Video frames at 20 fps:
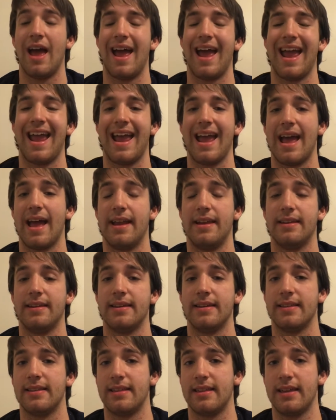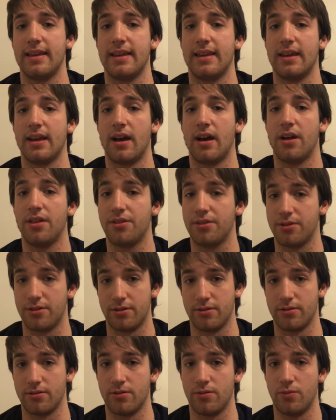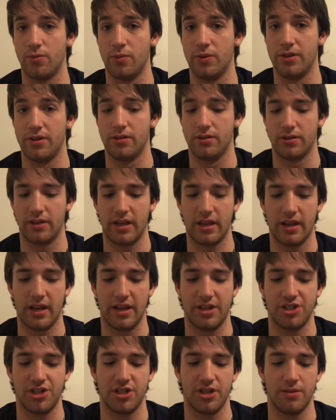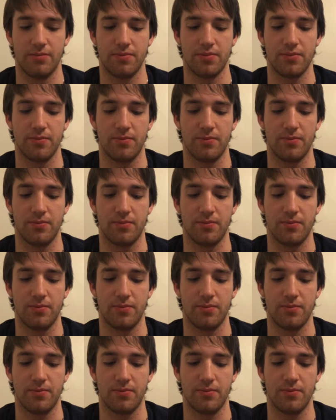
and the other will get a ship